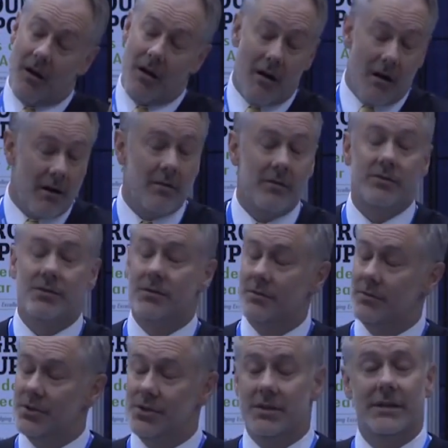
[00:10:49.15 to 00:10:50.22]
our
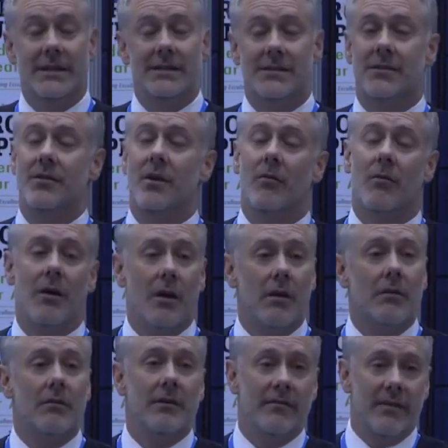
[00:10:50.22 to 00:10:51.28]
solution is to no
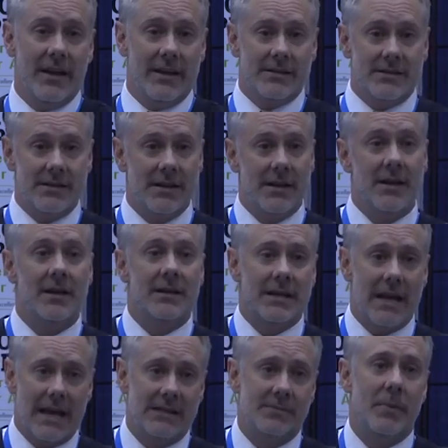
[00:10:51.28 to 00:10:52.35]
longer invest
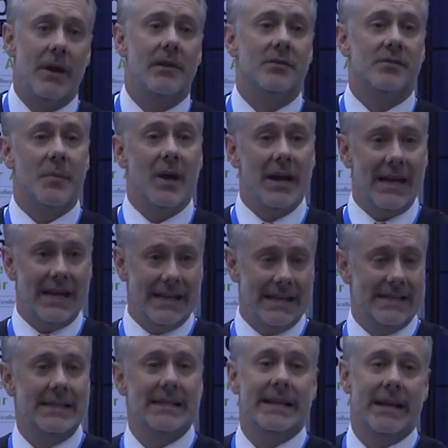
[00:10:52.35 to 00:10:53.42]
taxpayers' money
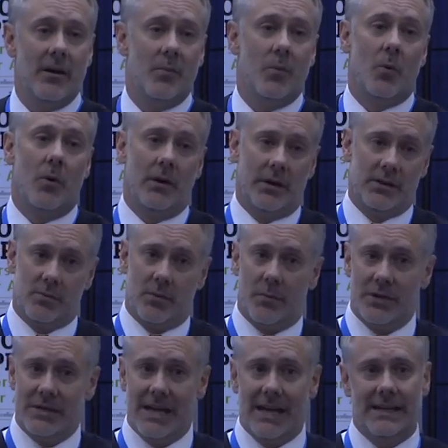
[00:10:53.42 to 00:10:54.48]
into the airport because we're
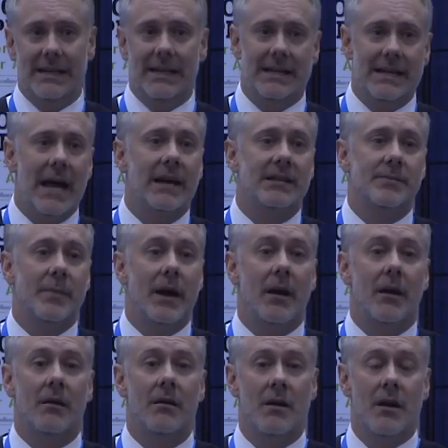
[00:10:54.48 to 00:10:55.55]
protecting the
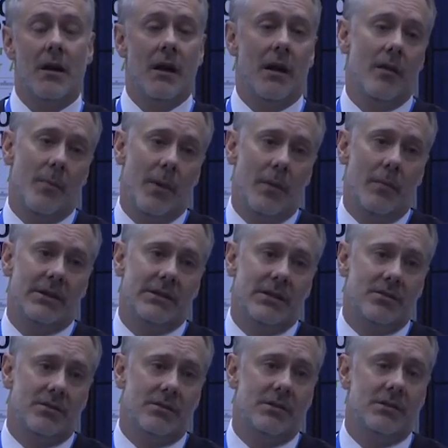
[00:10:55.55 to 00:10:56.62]
taxpayer and the public's
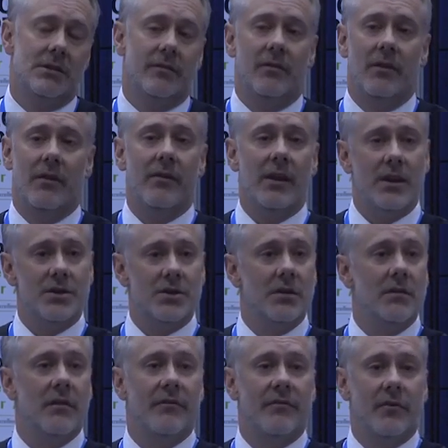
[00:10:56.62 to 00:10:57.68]
interest in civil aviation,
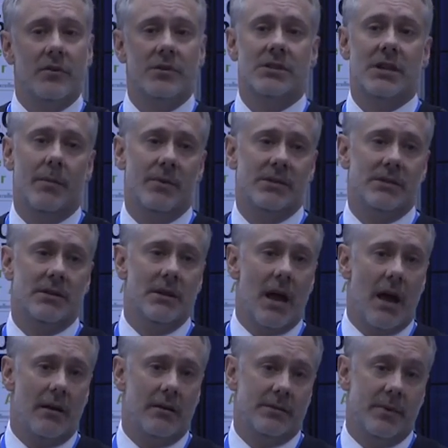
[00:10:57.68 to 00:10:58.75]
and the first step is to
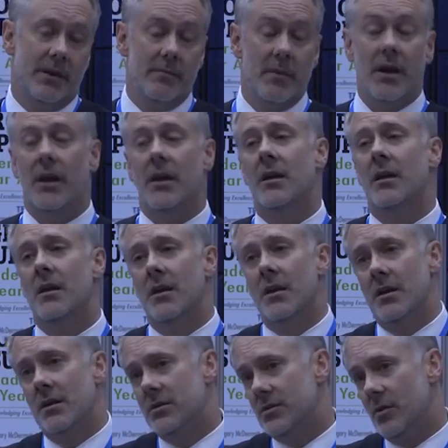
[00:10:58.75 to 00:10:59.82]
not spend money.
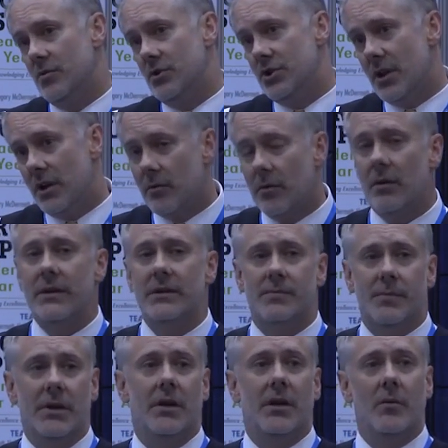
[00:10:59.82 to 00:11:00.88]
So generally
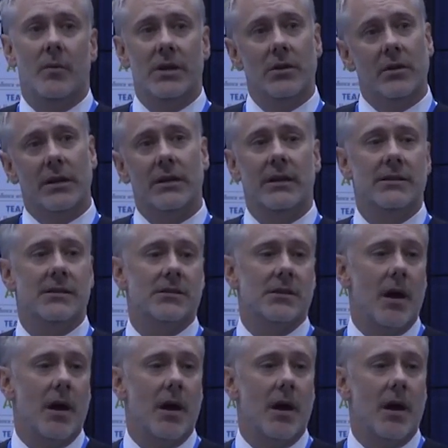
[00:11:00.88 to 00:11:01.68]
speaking, we look at these as